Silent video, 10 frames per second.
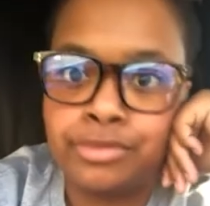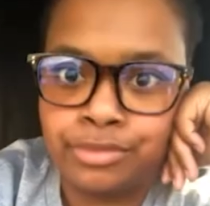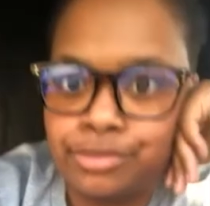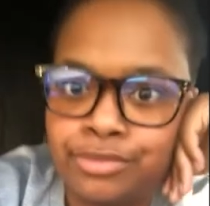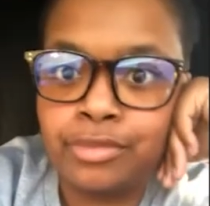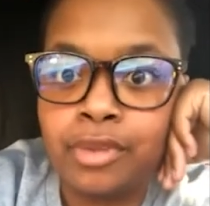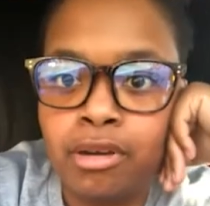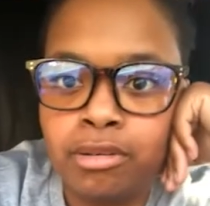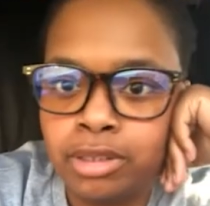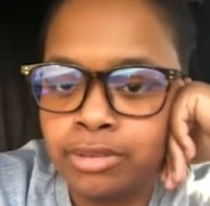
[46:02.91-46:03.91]
So where did
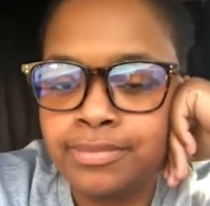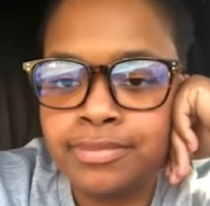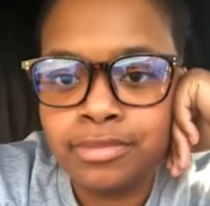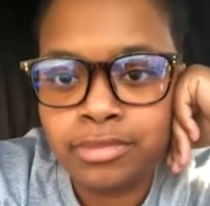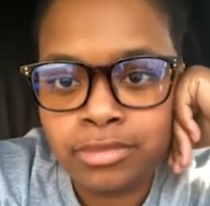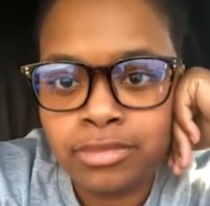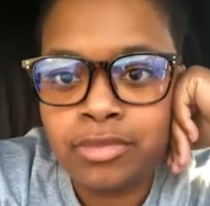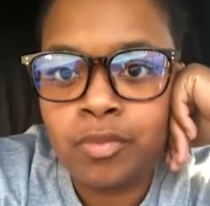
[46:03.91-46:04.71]
you go to actually get your